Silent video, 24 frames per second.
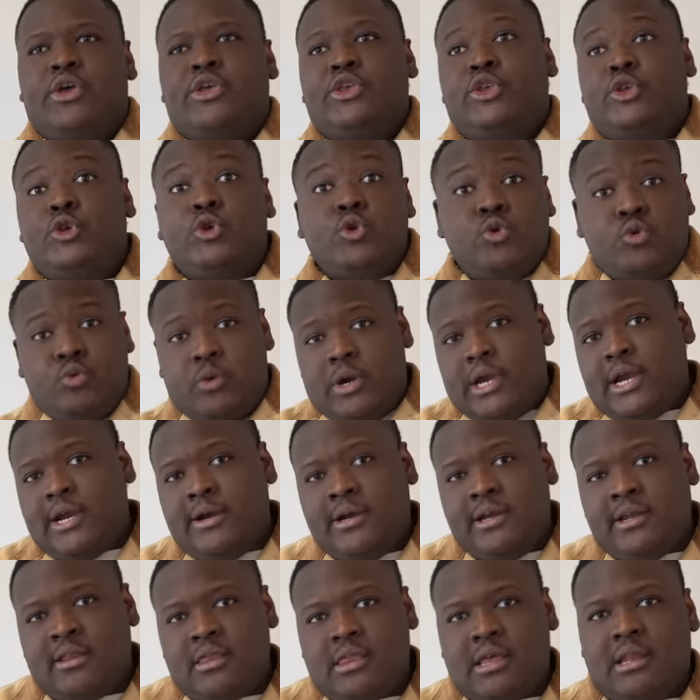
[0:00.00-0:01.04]
you wear
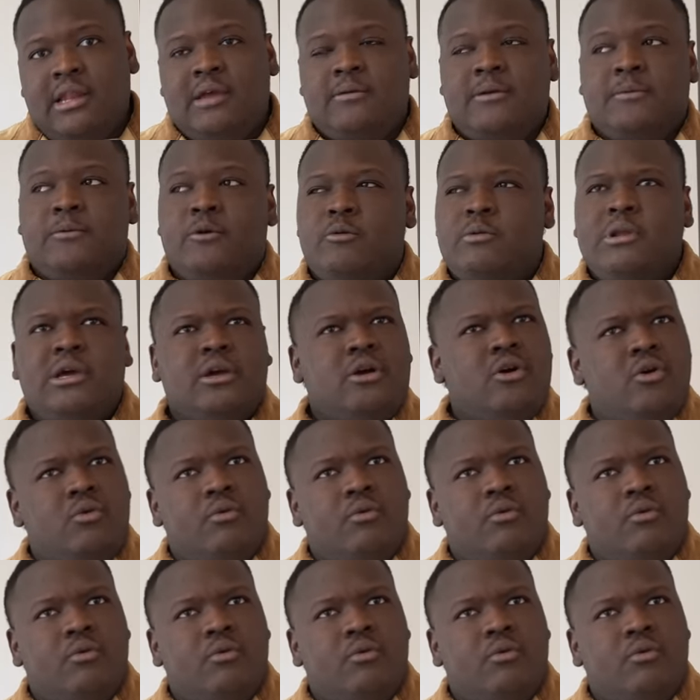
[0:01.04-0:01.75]
it, and like people will be like, oh,